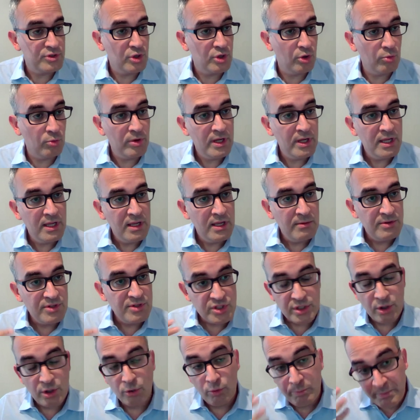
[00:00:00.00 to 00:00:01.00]
So
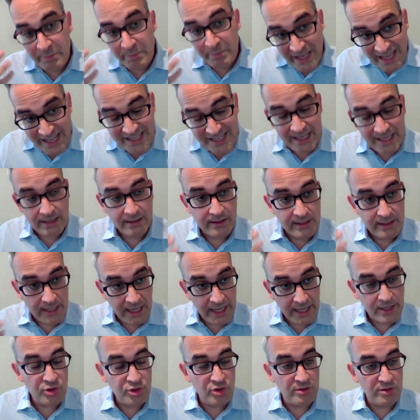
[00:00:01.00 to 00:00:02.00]
still picking the
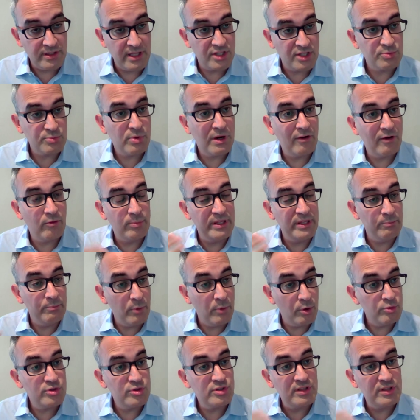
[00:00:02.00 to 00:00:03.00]
agent that's probably
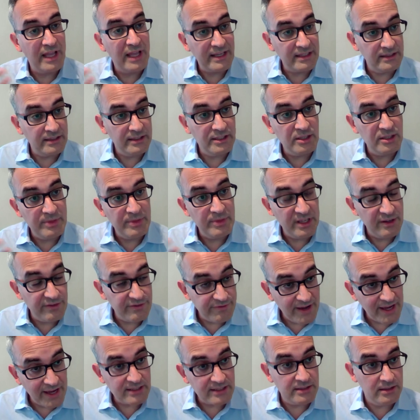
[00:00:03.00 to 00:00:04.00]
most likely to be
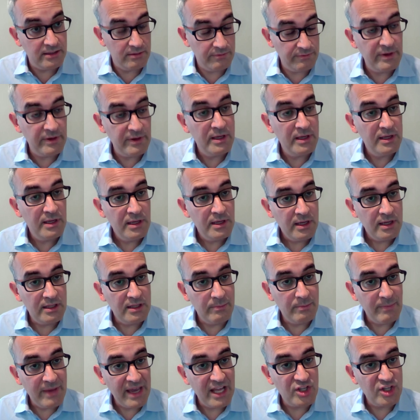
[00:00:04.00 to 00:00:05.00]
effective in
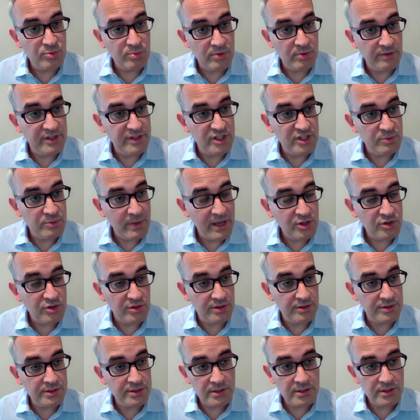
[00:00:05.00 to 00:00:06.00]
the management of these
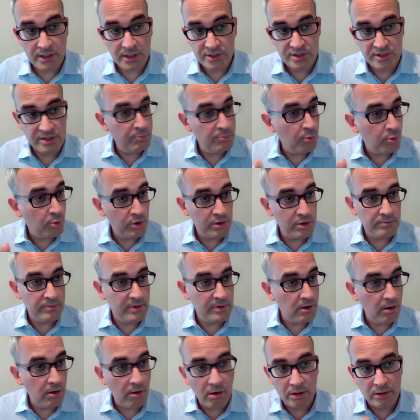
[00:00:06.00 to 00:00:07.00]
patients is important
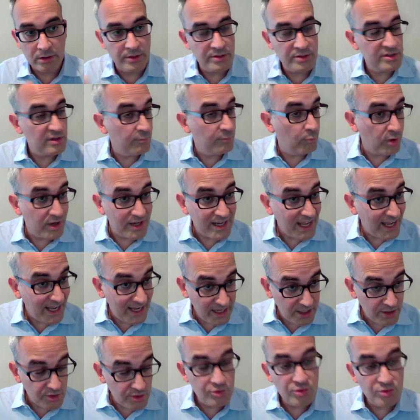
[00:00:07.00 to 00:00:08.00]
regardless of what
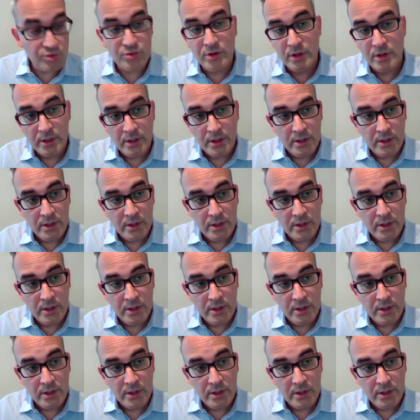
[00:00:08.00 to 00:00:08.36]
age,